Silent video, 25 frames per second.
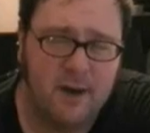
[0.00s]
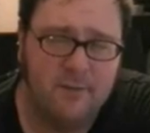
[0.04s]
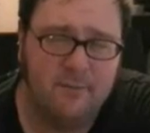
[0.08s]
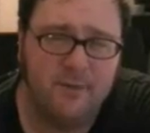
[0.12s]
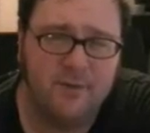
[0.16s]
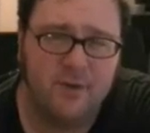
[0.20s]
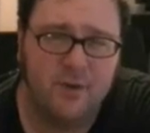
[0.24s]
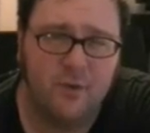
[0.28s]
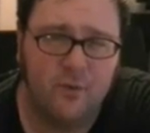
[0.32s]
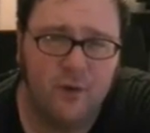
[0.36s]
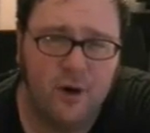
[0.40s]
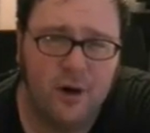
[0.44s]

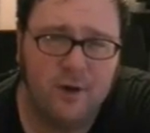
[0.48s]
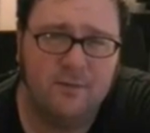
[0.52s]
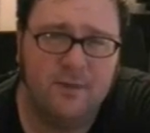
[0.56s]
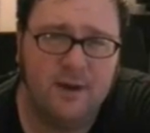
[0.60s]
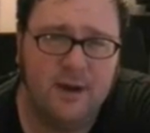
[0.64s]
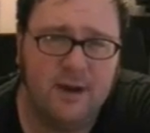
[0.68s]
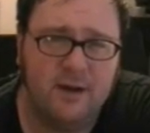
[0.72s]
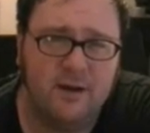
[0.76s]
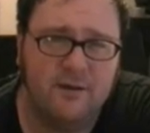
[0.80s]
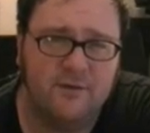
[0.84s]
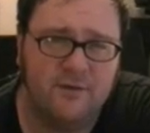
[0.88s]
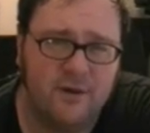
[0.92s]
up, but the warm
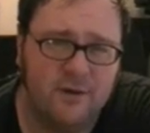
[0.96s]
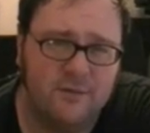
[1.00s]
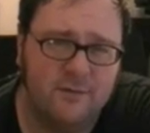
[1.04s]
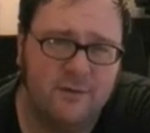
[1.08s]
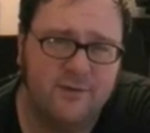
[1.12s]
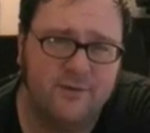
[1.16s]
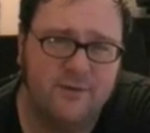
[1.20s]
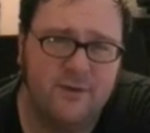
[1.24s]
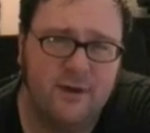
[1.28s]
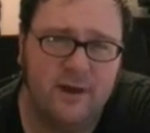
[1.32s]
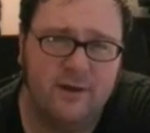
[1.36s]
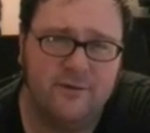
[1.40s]
down is
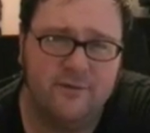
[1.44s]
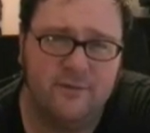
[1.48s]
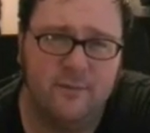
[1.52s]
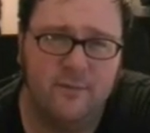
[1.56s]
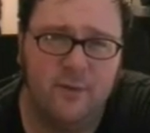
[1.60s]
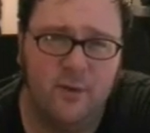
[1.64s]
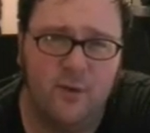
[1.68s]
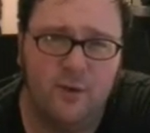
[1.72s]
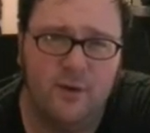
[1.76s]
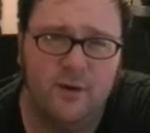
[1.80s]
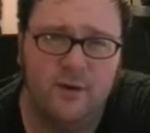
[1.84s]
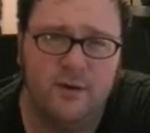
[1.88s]
almost as
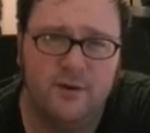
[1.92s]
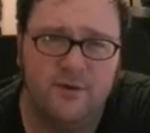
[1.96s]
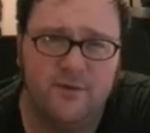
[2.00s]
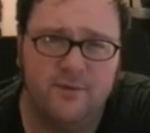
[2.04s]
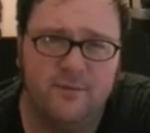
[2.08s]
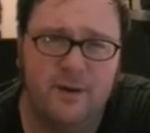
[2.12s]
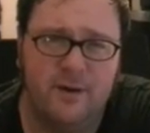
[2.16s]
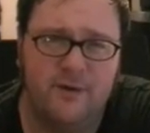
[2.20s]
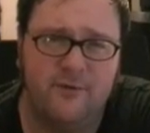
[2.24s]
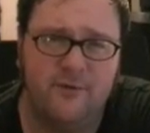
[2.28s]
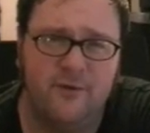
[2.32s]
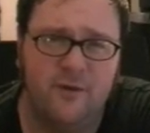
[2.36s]
important,
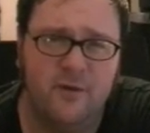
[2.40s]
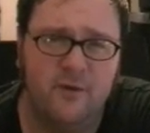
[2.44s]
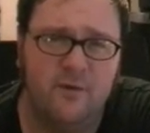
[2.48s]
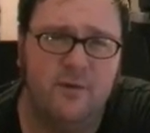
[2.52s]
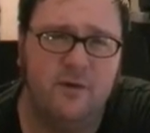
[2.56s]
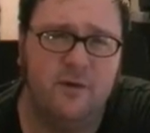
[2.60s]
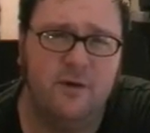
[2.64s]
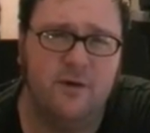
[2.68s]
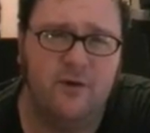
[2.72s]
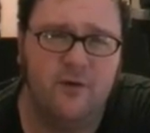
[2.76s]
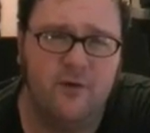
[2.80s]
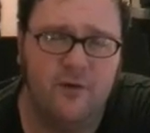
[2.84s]
especially
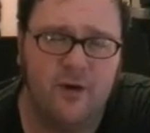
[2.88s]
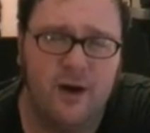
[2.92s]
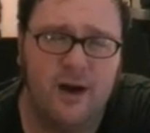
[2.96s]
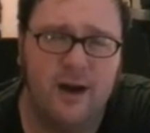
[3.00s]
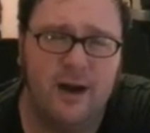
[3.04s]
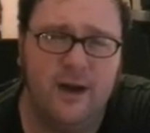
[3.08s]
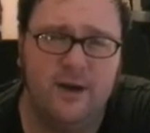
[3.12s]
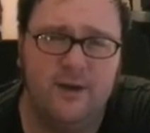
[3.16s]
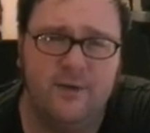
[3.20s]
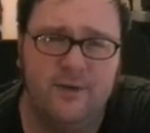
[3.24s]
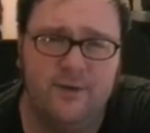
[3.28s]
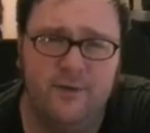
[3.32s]
when you're
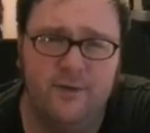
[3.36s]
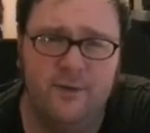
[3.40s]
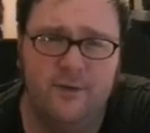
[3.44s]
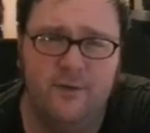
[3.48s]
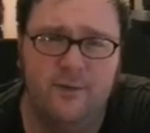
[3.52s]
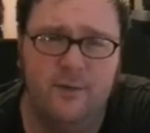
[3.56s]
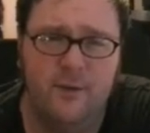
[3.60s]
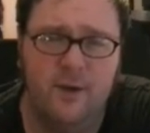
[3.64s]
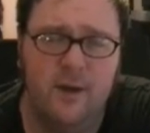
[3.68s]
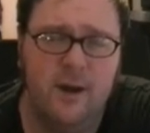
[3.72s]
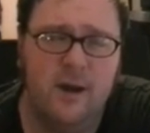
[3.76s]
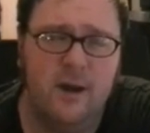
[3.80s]
trying
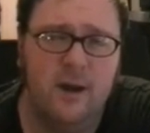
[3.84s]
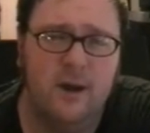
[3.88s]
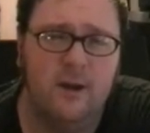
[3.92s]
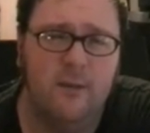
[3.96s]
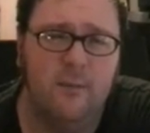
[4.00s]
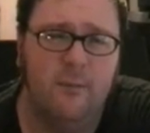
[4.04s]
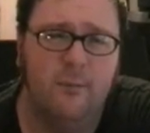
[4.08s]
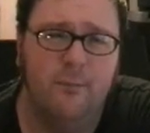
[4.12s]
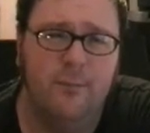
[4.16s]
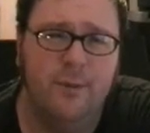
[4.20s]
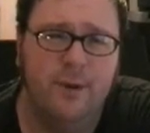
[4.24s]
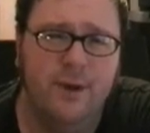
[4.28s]
to
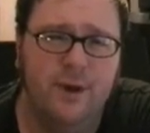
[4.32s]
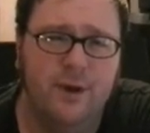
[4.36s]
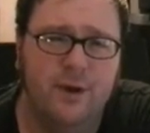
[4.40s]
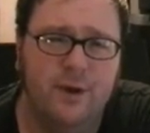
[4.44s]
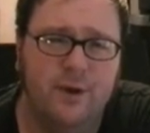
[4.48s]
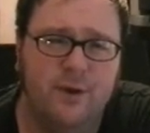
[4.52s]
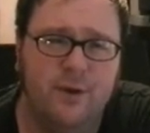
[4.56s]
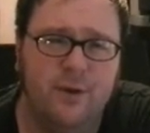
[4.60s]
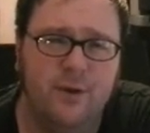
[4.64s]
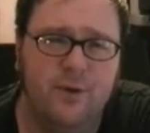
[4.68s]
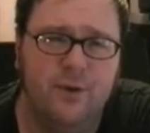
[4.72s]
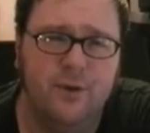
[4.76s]

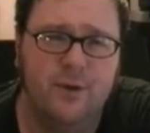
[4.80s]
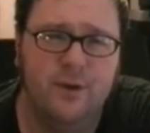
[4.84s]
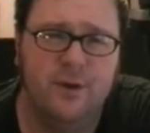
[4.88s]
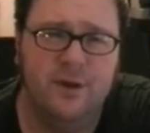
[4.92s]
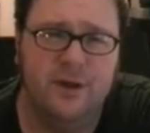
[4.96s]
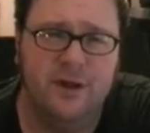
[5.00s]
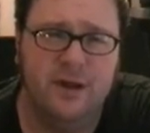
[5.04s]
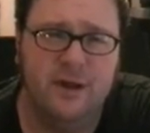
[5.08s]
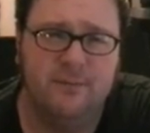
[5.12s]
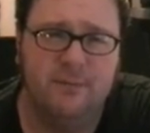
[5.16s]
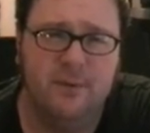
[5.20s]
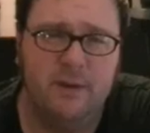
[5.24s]
build your
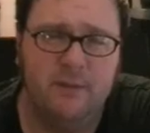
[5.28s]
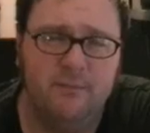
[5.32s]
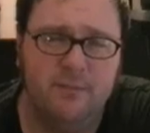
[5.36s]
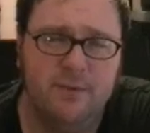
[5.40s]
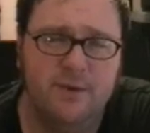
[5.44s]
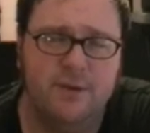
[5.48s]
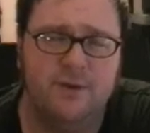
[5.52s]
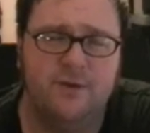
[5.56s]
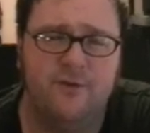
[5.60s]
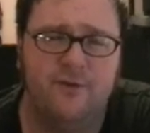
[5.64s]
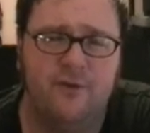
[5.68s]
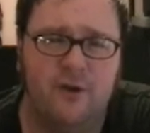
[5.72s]
lip and
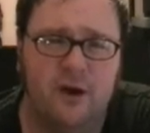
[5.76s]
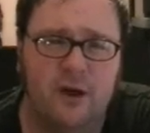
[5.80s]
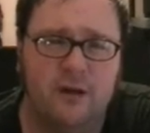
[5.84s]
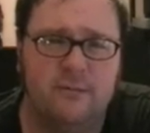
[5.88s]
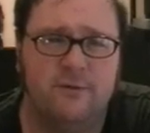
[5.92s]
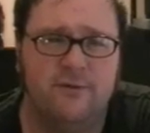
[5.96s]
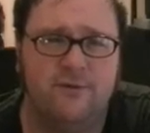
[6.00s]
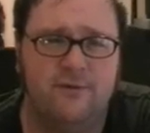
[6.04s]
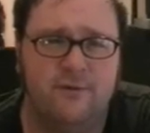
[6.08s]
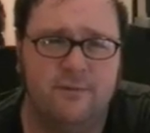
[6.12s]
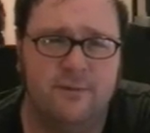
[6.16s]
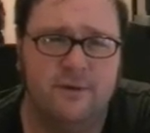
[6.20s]
build your
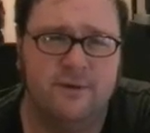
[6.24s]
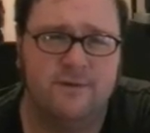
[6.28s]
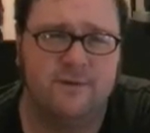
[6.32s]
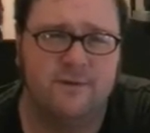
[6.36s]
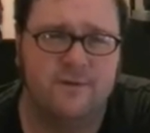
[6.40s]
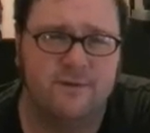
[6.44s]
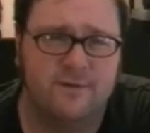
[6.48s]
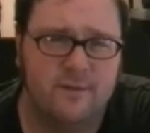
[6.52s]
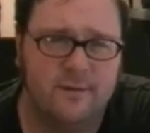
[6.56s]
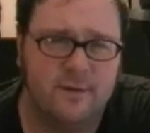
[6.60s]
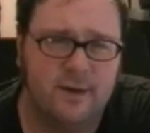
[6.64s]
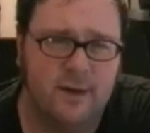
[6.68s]
armature
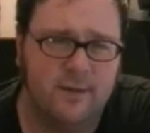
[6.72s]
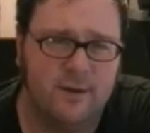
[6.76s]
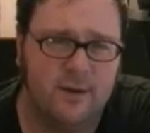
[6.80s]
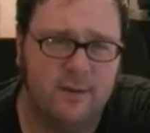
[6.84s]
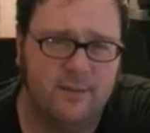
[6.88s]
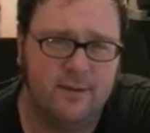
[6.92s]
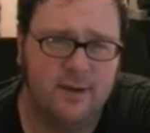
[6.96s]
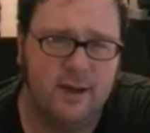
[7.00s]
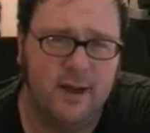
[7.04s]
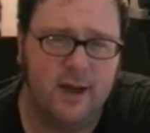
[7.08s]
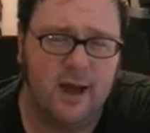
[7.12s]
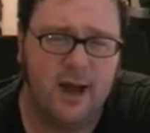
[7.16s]
muscles to be able
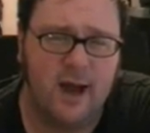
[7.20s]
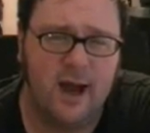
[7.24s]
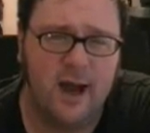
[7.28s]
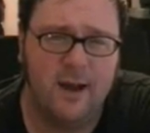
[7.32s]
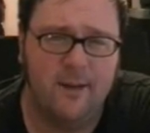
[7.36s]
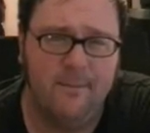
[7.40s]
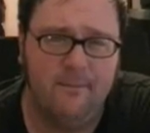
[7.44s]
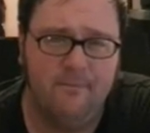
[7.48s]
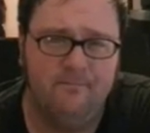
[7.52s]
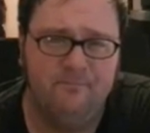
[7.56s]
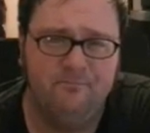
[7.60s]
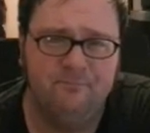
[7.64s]
to play
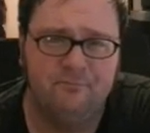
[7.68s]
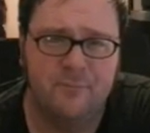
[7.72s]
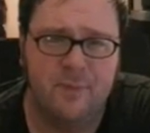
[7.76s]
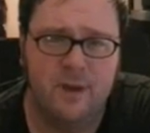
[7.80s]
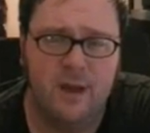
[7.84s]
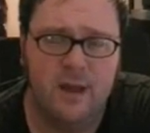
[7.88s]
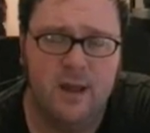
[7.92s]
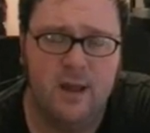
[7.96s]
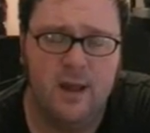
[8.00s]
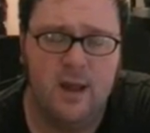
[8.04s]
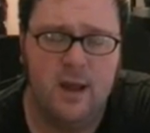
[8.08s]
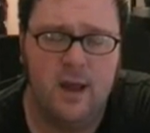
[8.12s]
high.
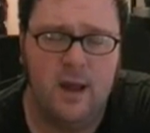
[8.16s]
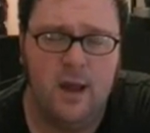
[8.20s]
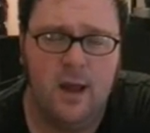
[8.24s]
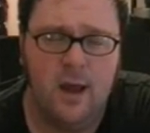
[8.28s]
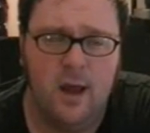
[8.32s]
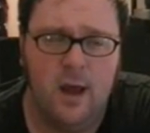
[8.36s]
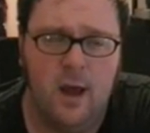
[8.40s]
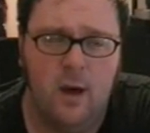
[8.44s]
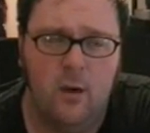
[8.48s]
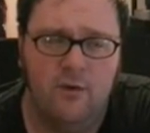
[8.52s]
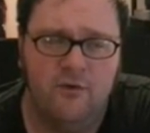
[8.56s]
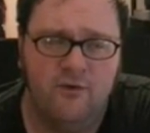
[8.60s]

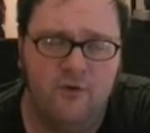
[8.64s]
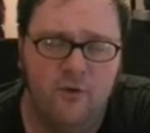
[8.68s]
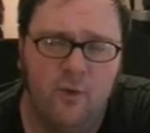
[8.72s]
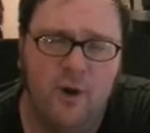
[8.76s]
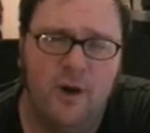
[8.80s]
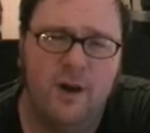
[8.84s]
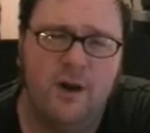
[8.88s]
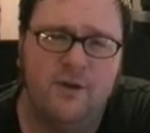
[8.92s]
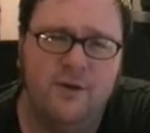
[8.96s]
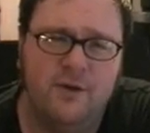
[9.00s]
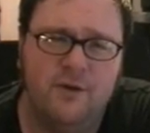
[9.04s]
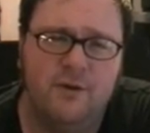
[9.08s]
What you
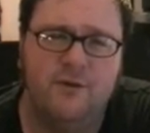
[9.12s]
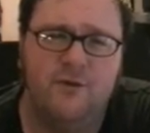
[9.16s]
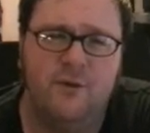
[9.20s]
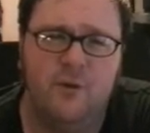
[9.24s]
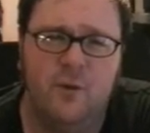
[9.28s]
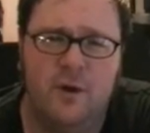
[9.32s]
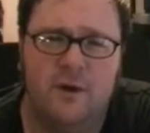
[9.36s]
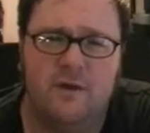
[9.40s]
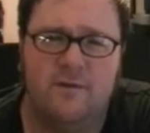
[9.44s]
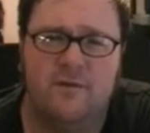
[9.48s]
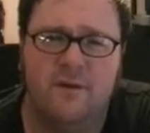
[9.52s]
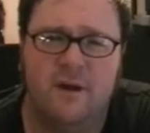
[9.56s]
want to do is
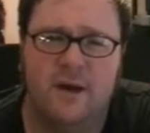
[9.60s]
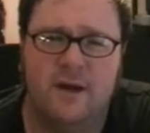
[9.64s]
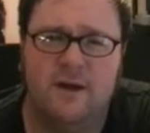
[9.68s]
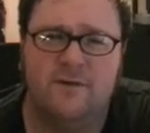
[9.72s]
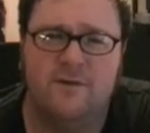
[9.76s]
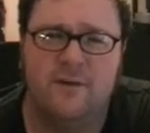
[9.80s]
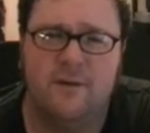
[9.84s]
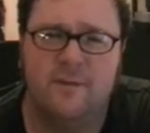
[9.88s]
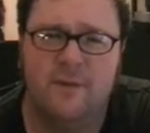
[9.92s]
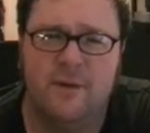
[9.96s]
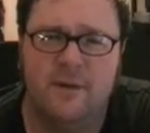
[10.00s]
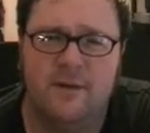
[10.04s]
you want to
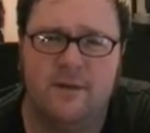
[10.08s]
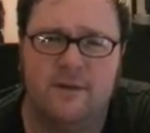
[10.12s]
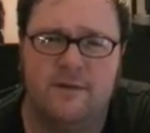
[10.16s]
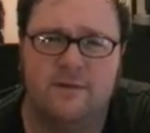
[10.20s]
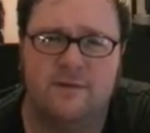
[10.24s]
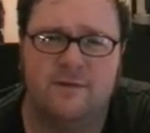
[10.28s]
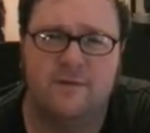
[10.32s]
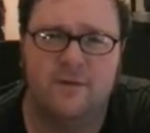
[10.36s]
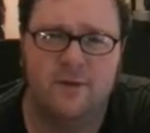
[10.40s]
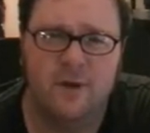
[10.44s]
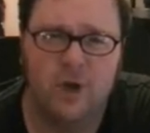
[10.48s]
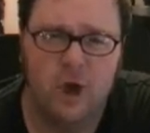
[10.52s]
find something
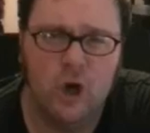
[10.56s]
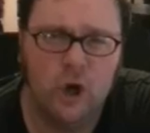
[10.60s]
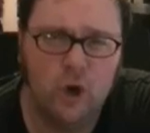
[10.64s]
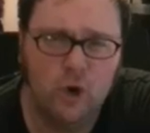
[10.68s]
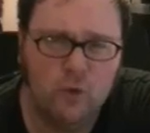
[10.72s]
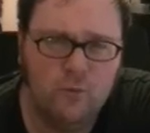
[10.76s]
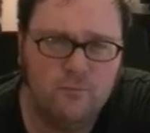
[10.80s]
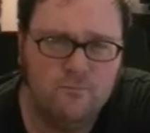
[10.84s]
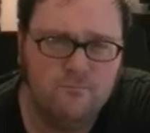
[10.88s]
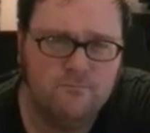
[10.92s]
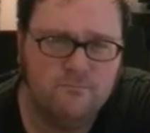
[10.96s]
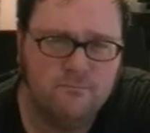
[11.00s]
that's
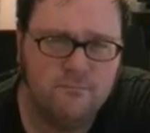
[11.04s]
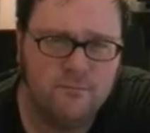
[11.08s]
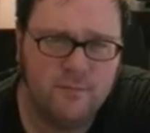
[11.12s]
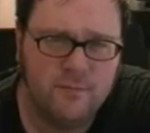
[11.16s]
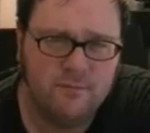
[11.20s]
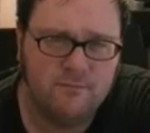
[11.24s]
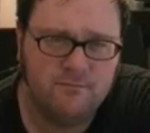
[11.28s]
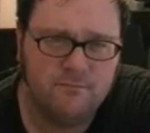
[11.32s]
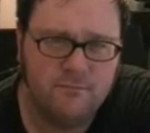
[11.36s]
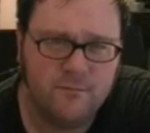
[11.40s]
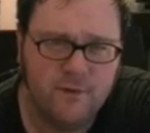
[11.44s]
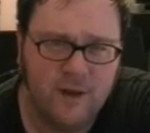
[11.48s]
low
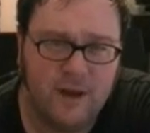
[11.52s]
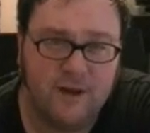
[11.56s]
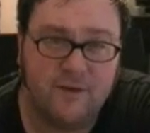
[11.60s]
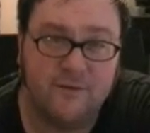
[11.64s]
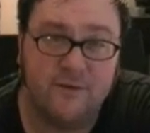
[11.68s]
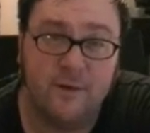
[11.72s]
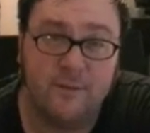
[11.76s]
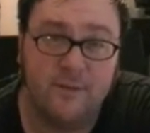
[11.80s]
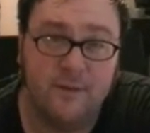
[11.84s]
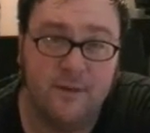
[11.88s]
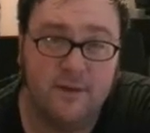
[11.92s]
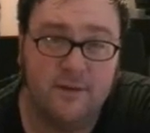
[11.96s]

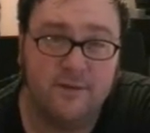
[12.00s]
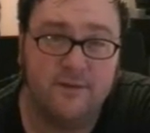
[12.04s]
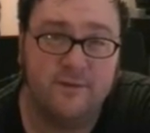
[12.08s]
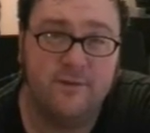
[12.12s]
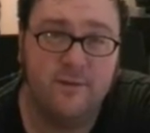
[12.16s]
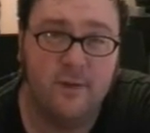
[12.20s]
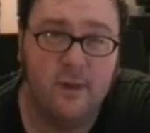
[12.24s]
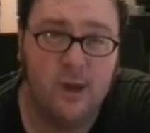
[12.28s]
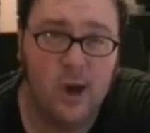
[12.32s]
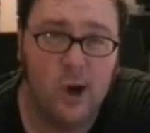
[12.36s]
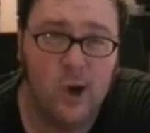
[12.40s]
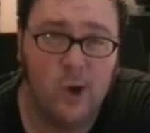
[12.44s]
and something that's
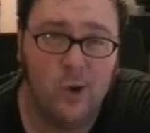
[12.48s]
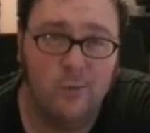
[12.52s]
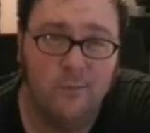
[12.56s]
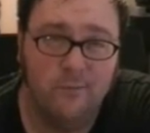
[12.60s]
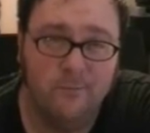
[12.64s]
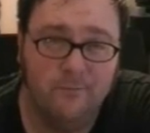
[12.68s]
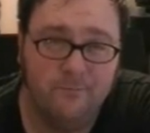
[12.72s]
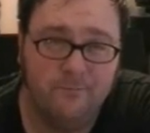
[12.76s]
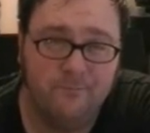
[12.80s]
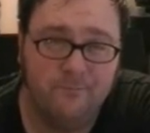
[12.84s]
slow.